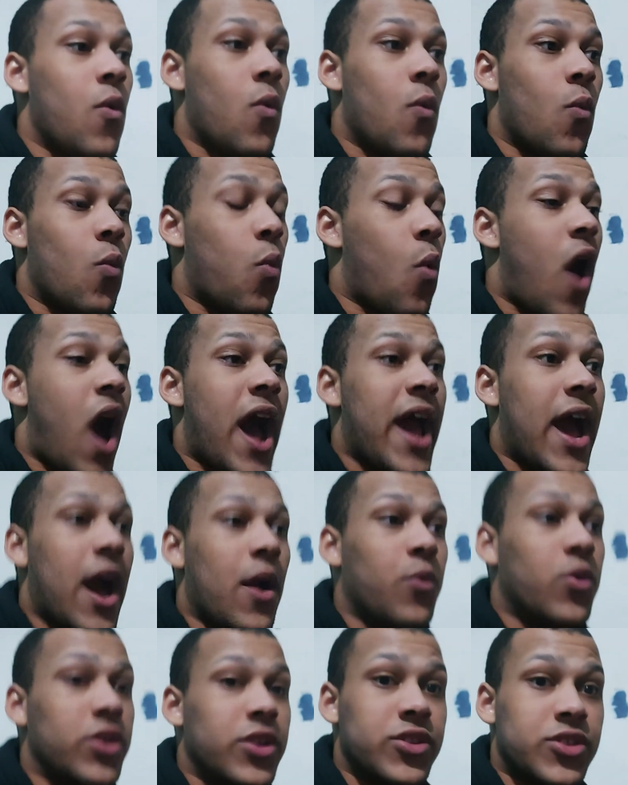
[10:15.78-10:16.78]
why I
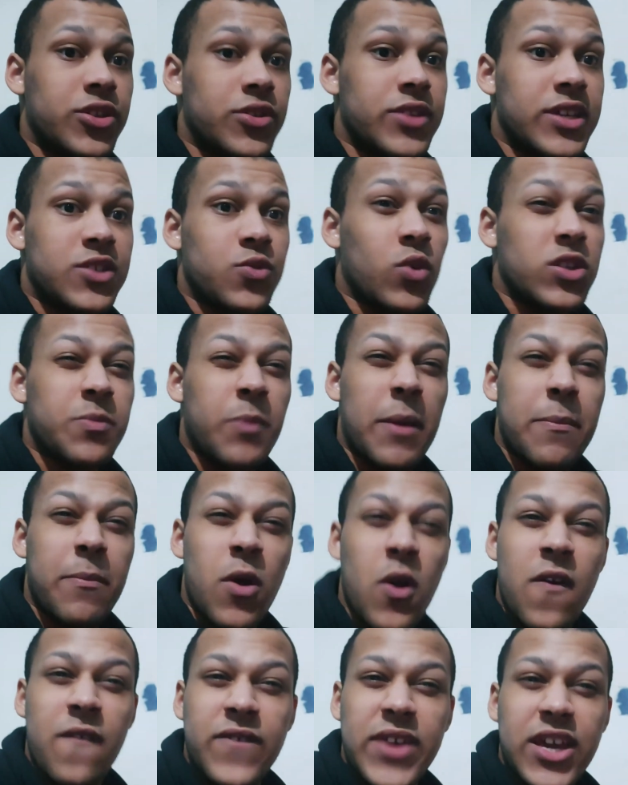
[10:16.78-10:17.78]
want to do this, what's my
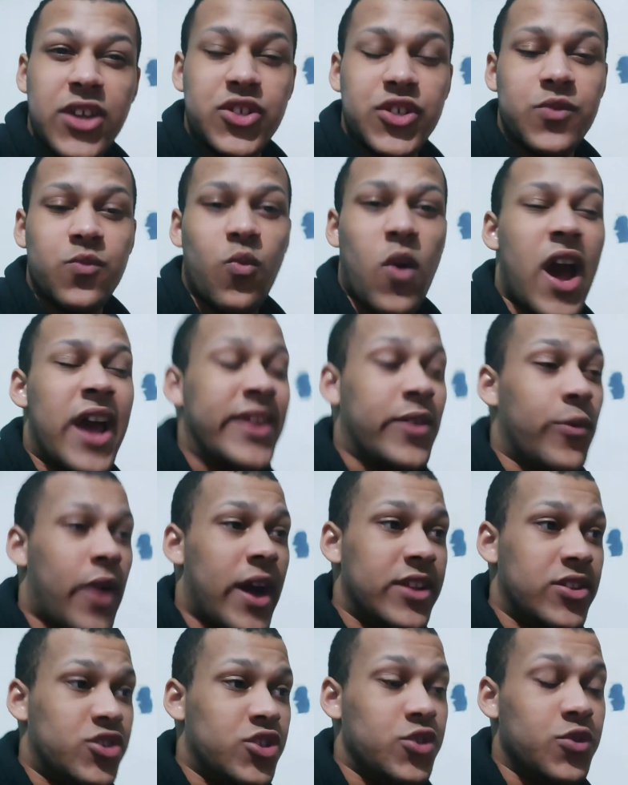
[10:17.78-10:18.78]
motivation, why do I
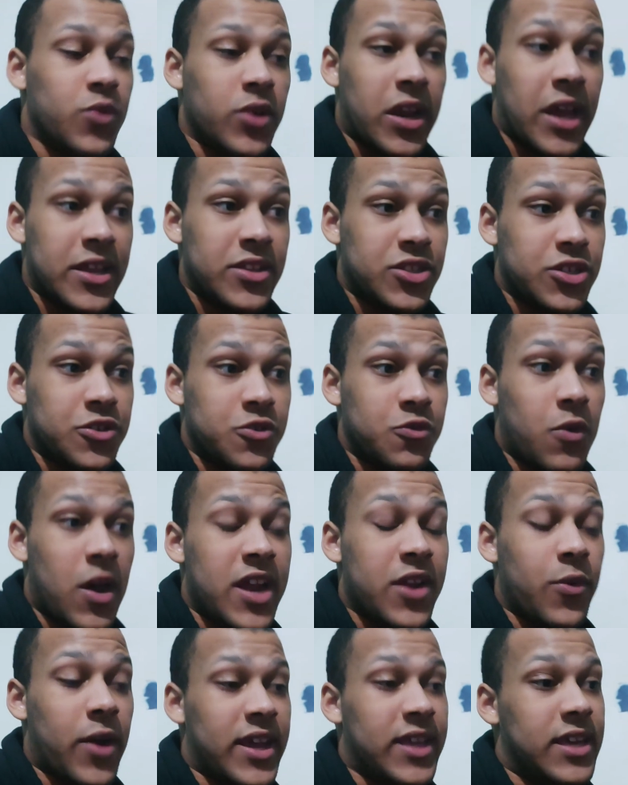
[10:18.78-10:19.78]
do what I do, why
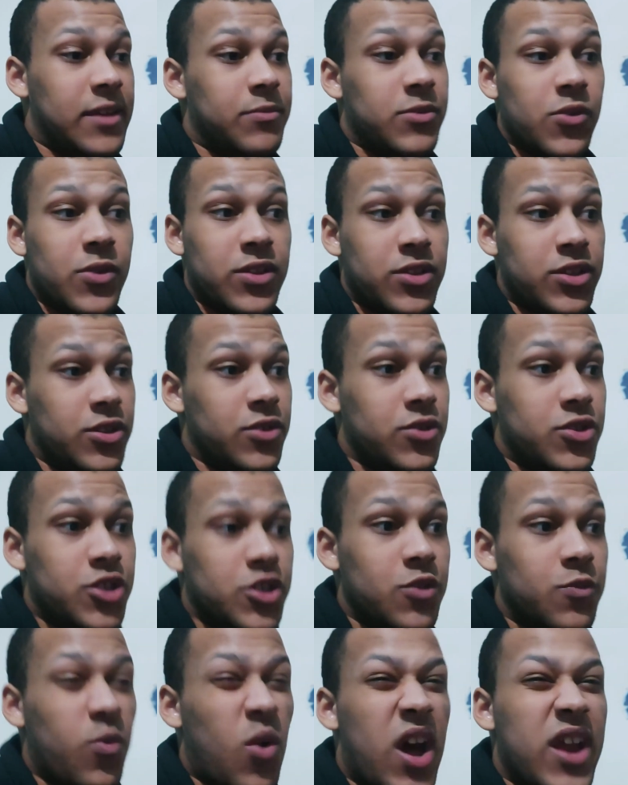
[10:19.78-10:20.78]
do I keep doing
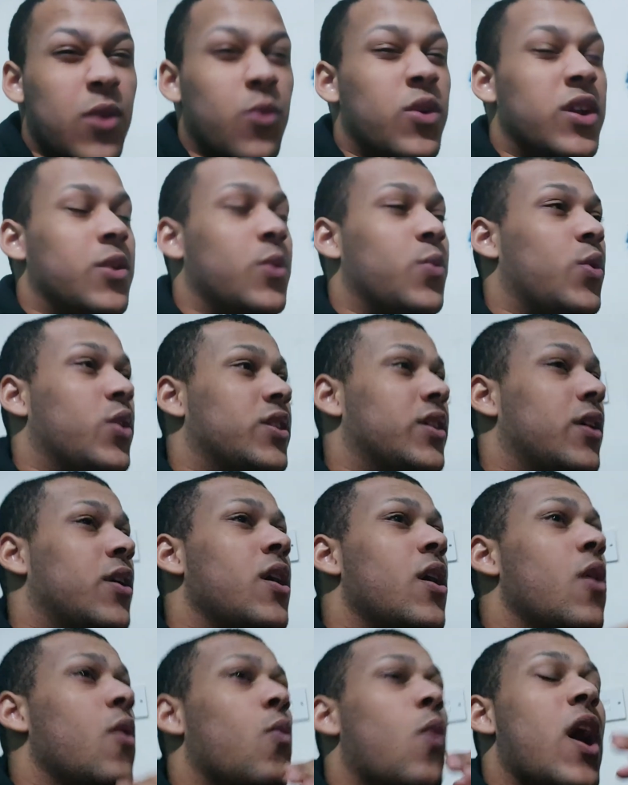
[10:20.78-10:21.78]
YouTube, why do I want to,
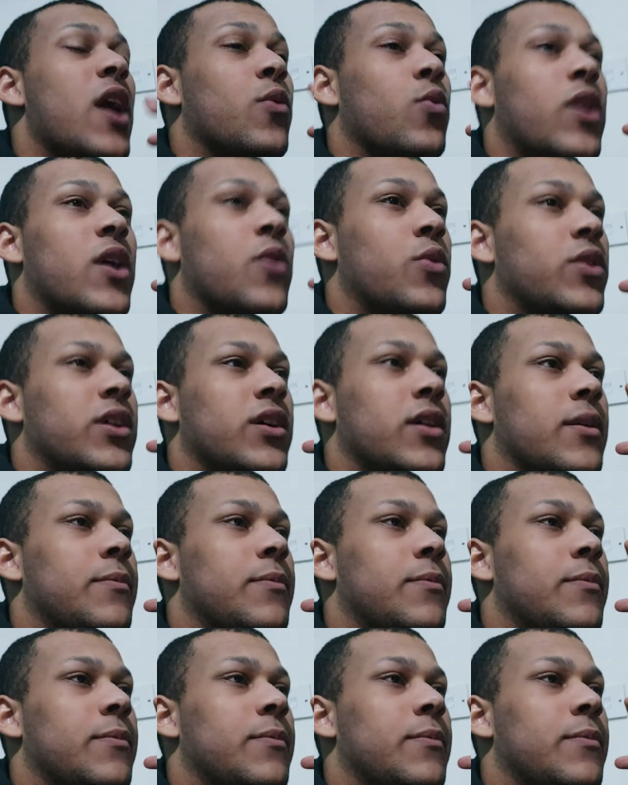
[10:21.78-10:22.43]
why do I want